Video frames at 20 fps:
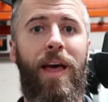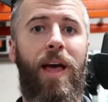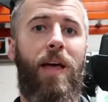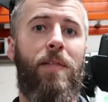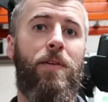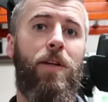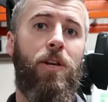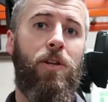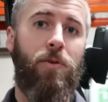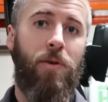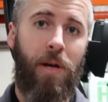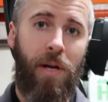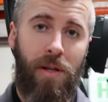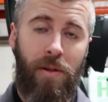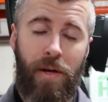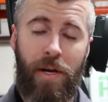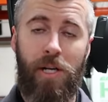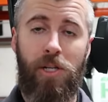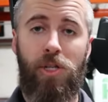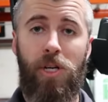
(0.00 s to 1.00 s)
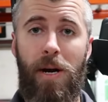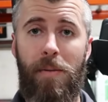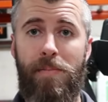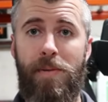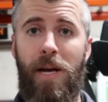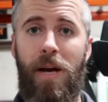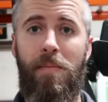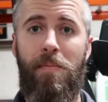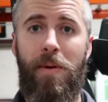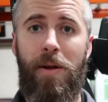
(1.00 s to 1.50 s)
and then you can click a
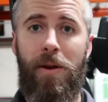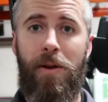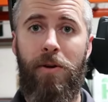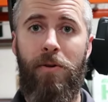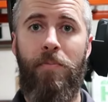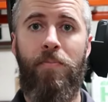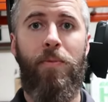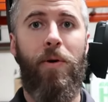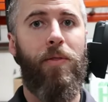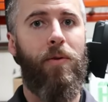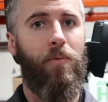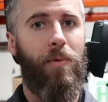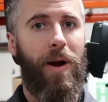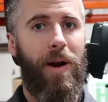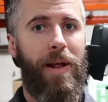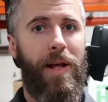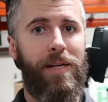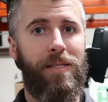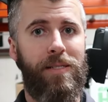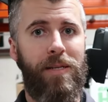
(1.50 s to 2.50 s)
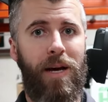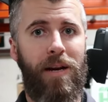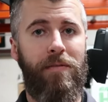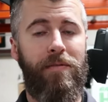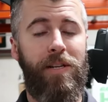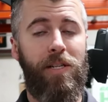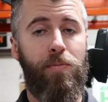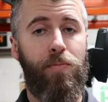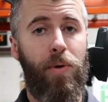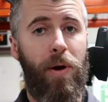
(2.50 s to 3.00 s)
drop-down menu on the right-hand side
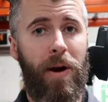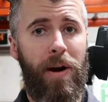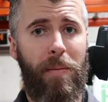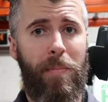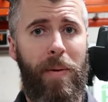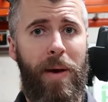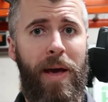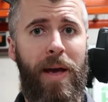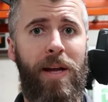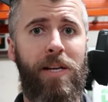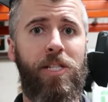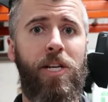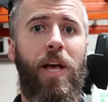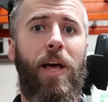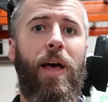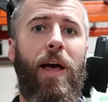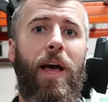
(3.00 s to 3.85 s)
of each product page